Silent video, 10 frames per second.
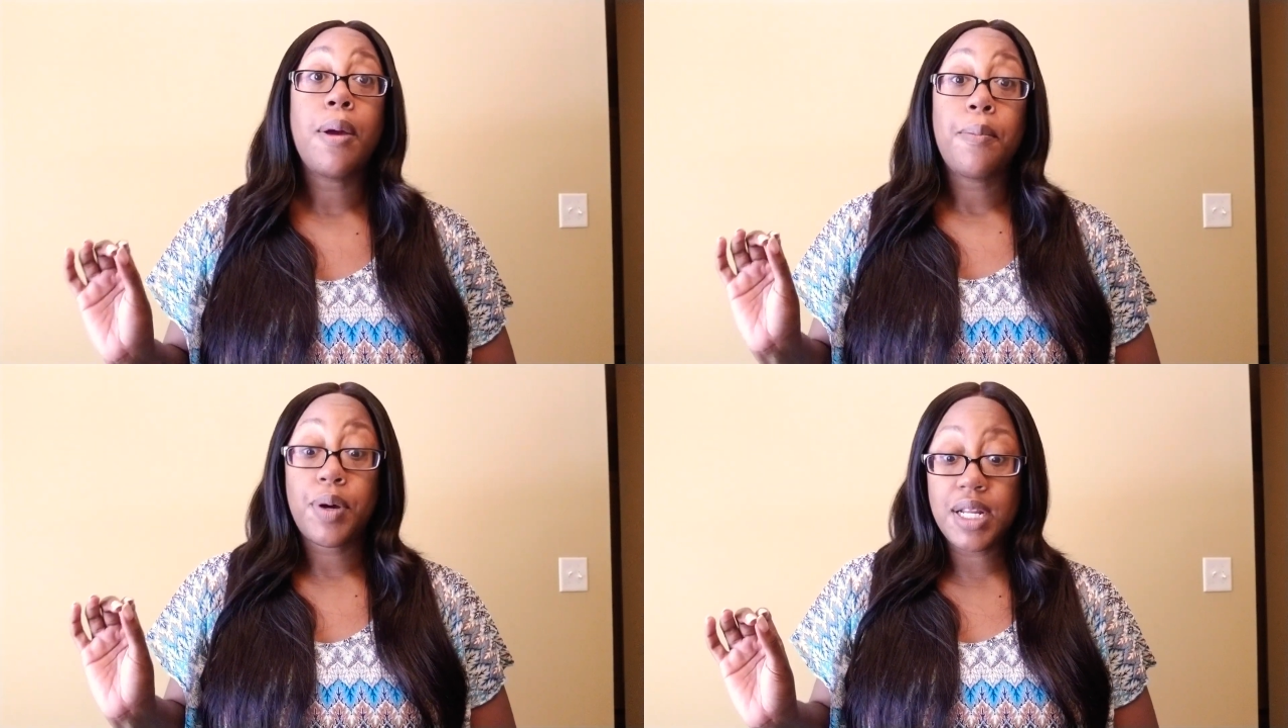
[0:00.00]

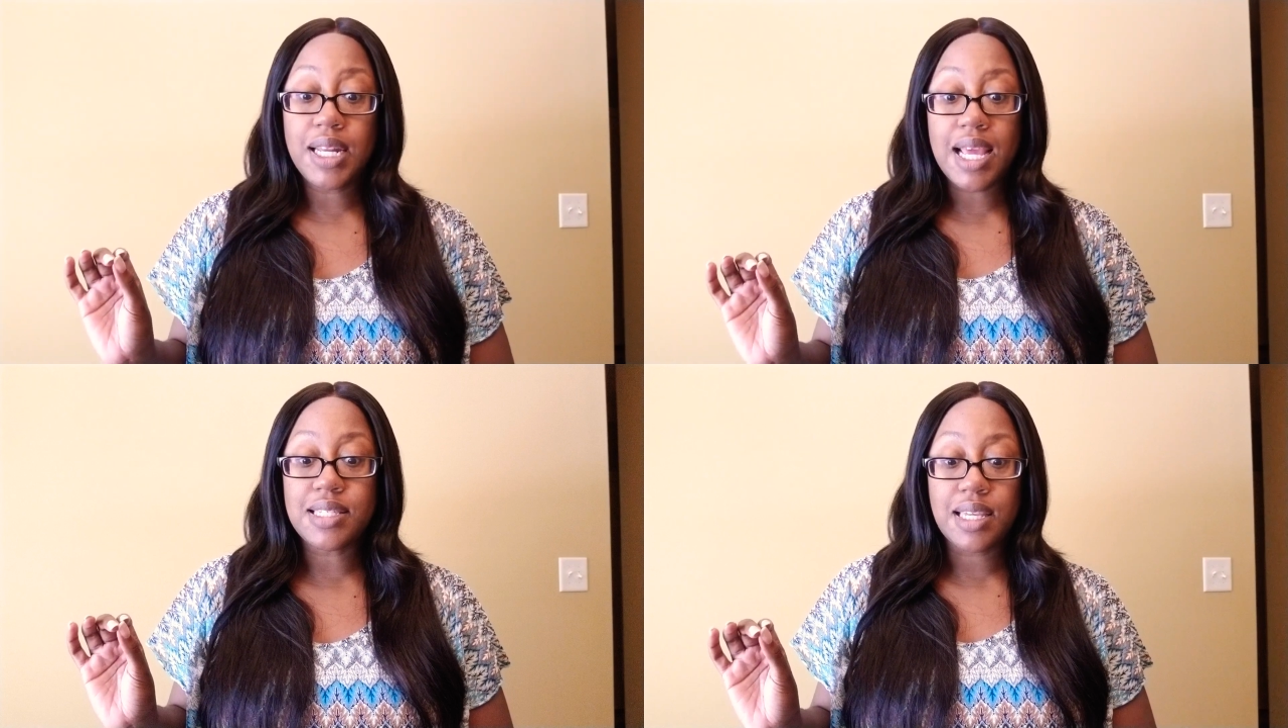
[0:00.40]
putting
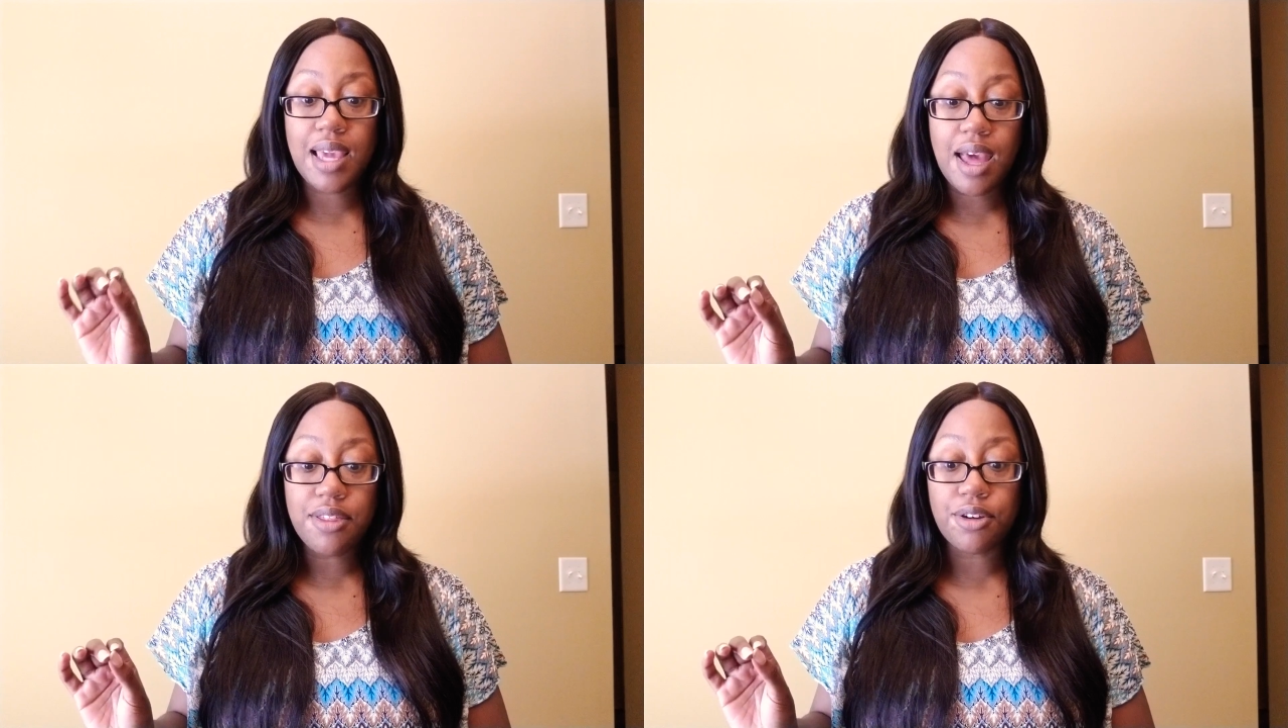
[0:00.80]
that
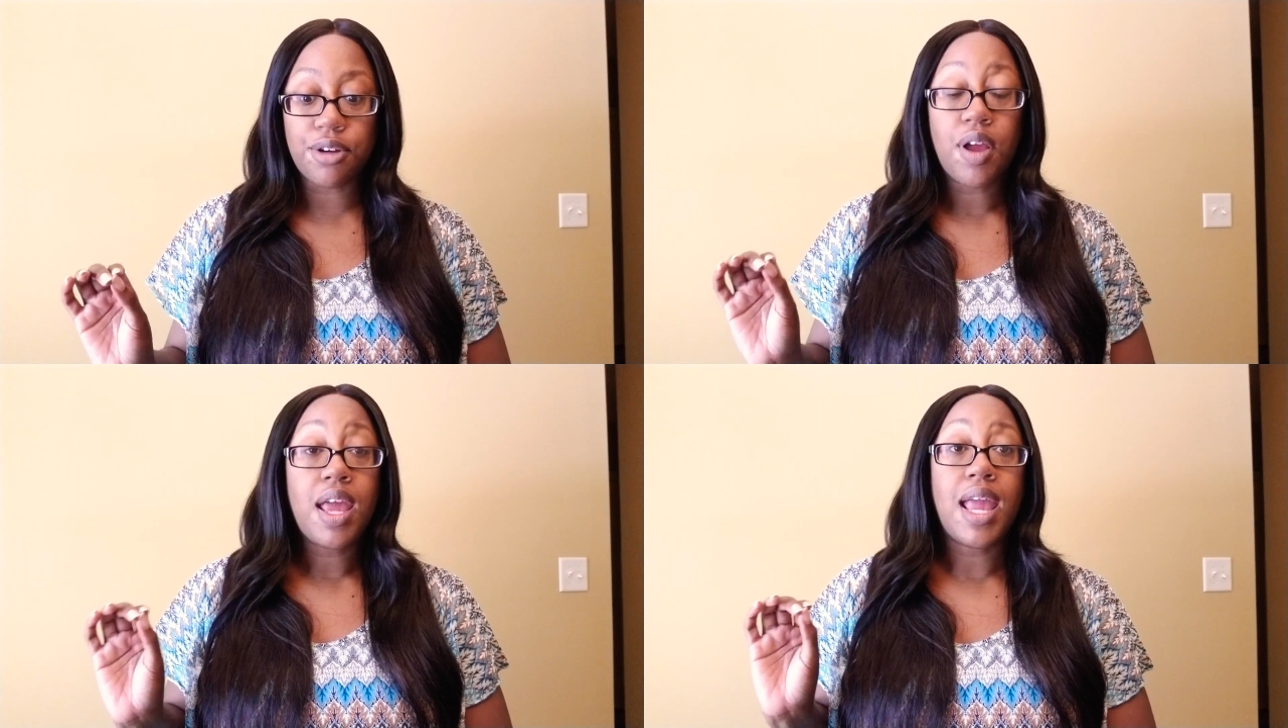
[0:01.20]

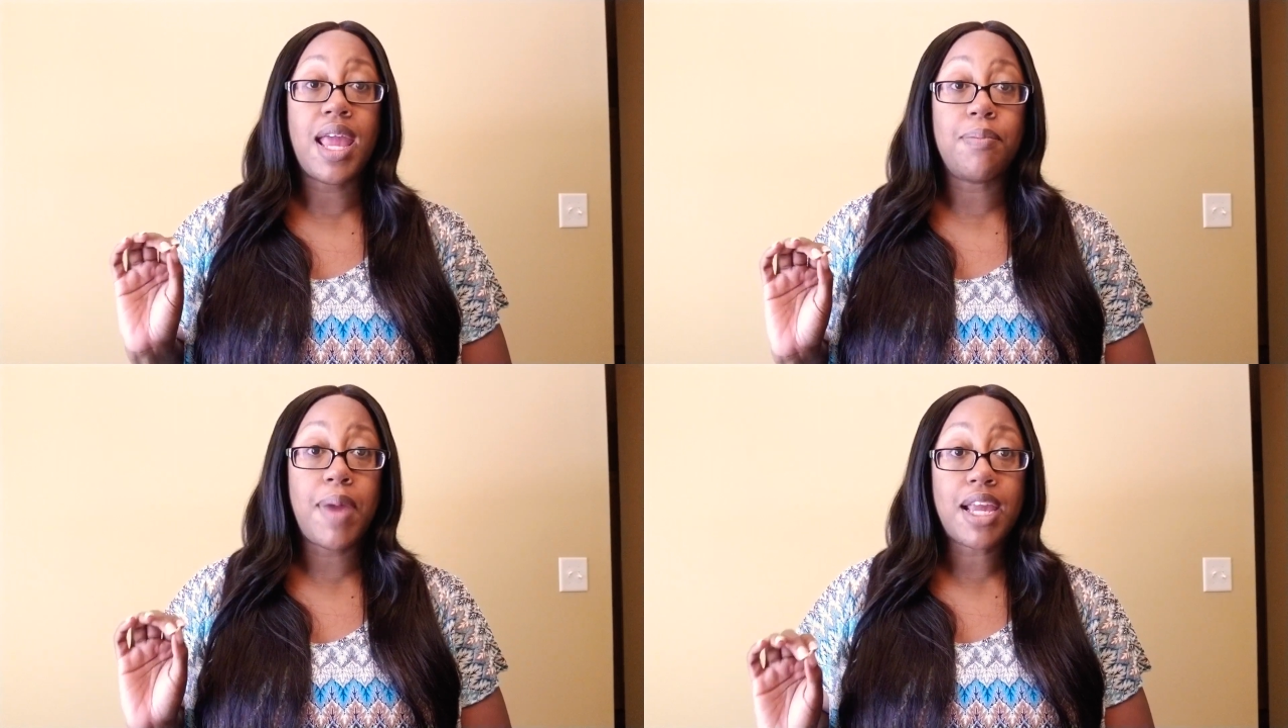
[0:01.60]
together
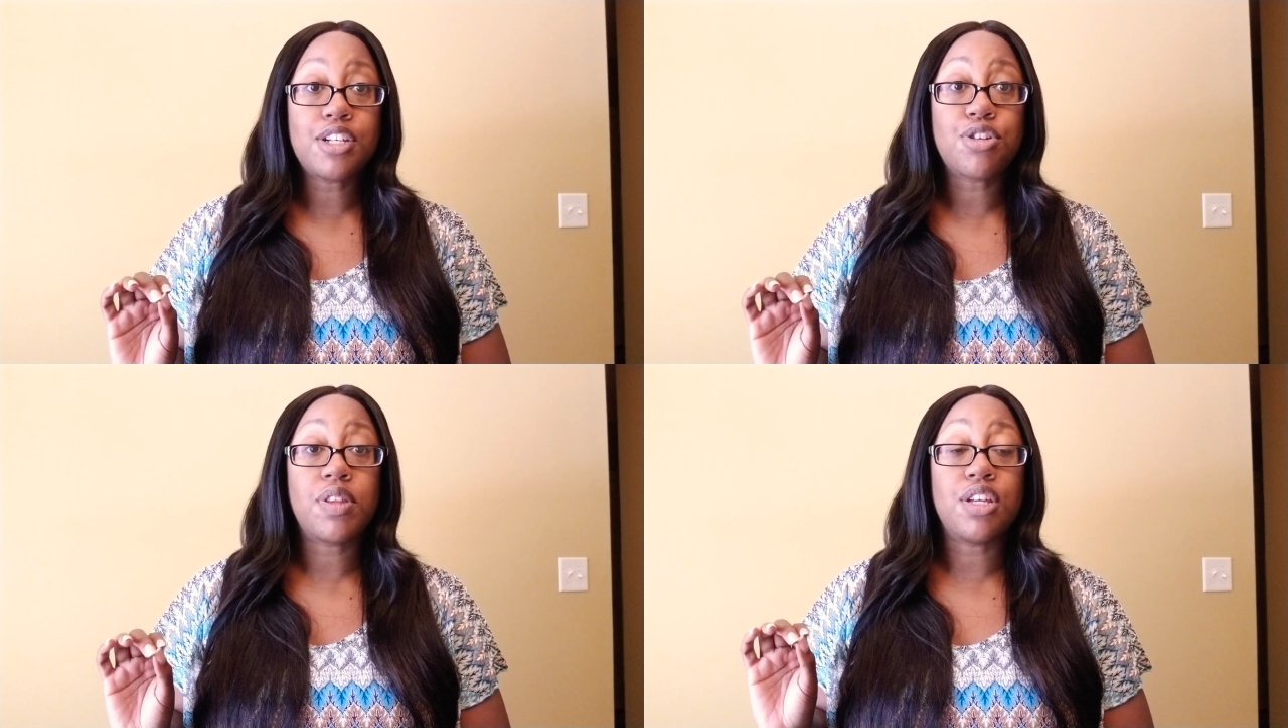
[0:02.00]
and making
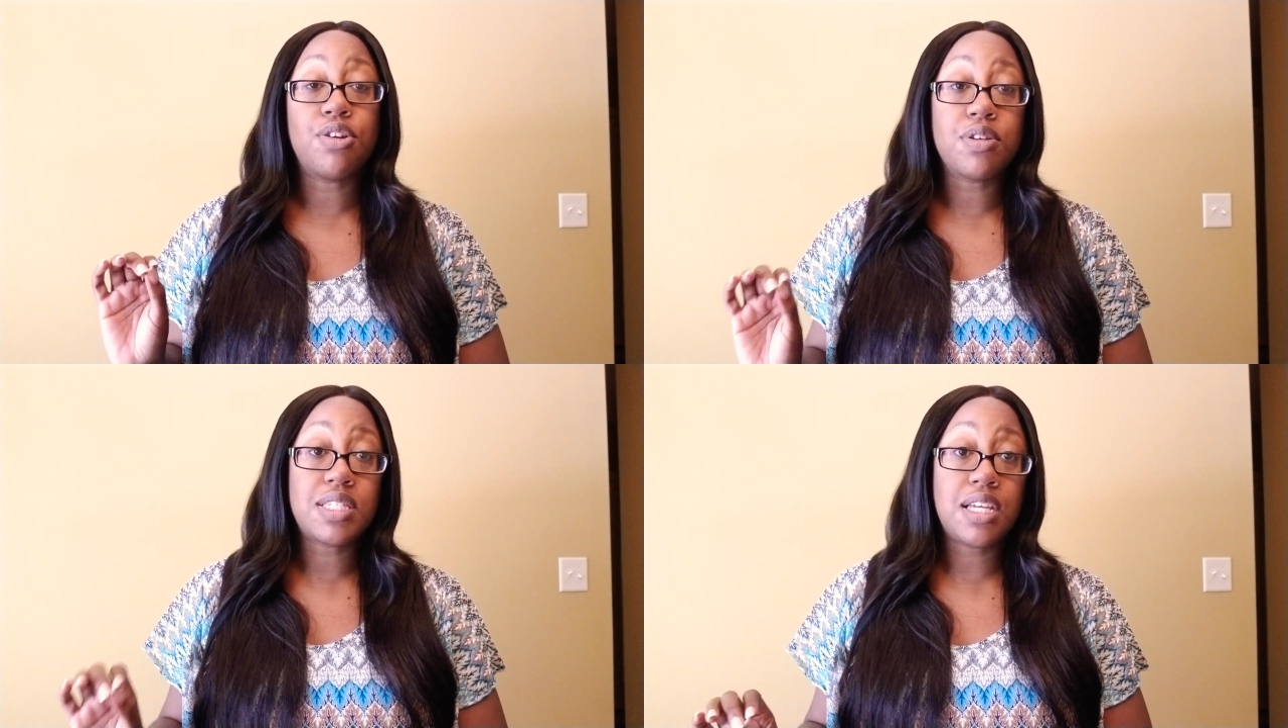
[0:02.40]
sure that
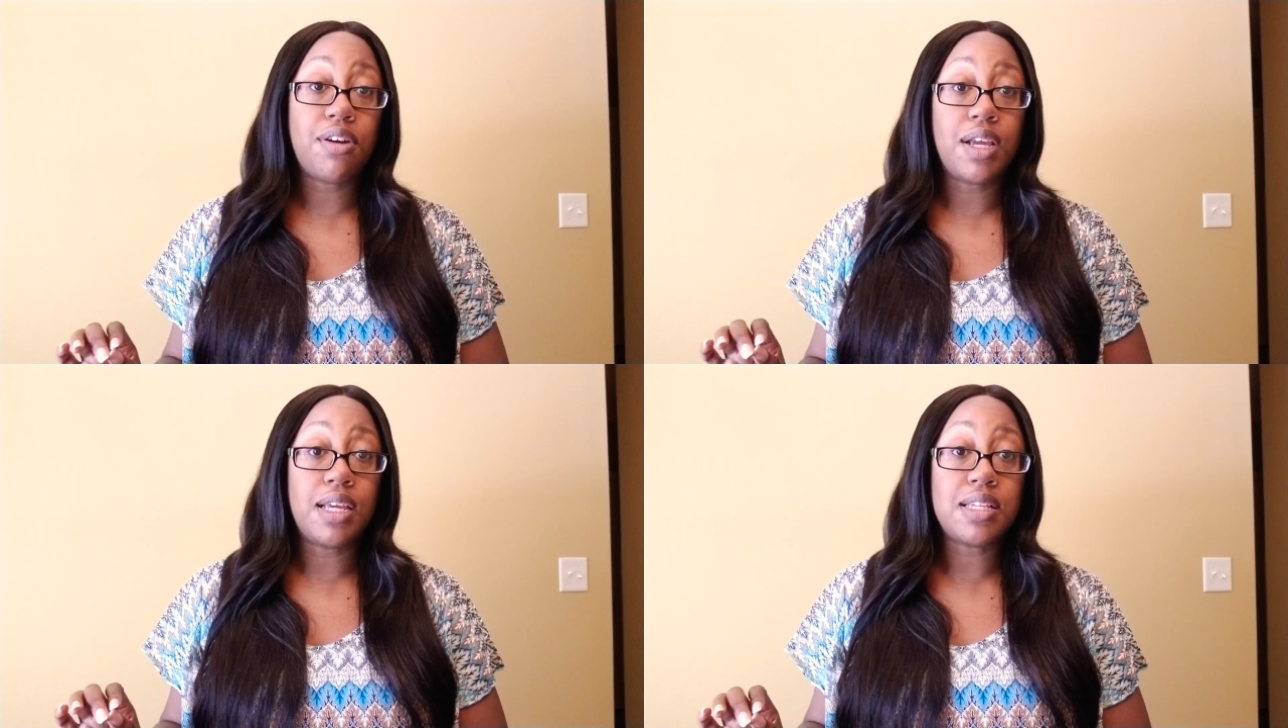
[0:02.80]
you're
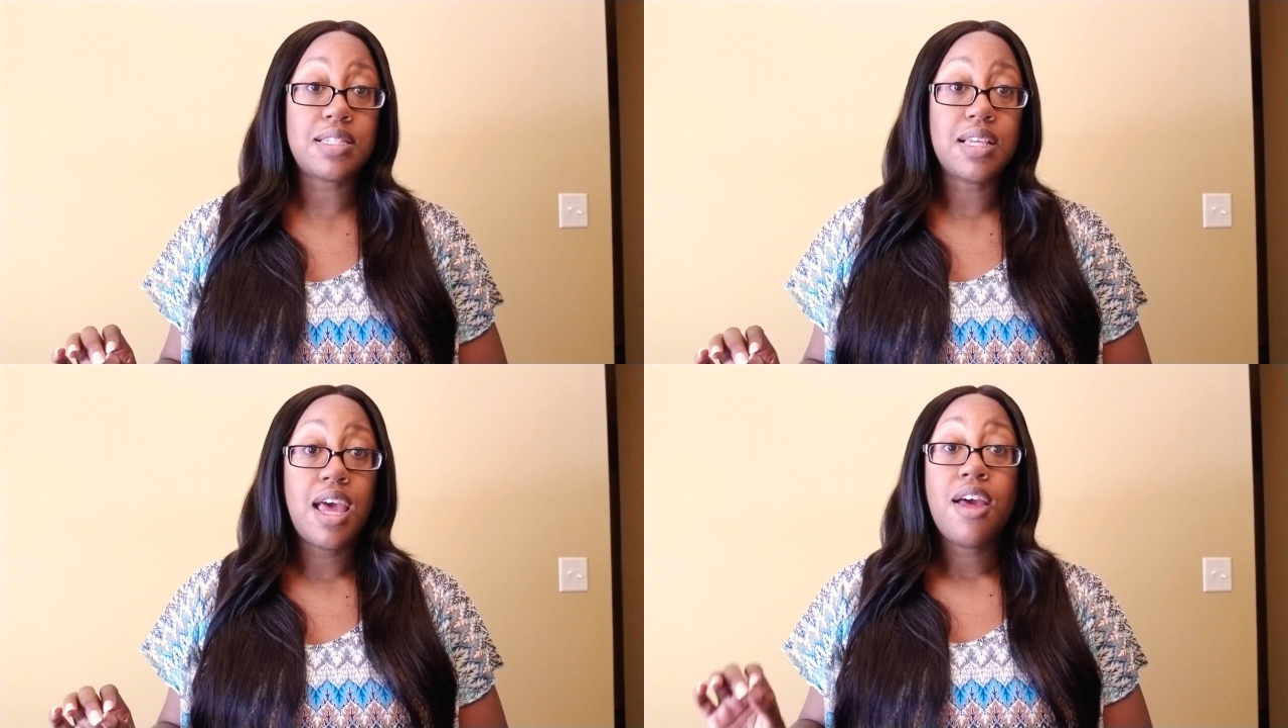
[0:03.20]
serious.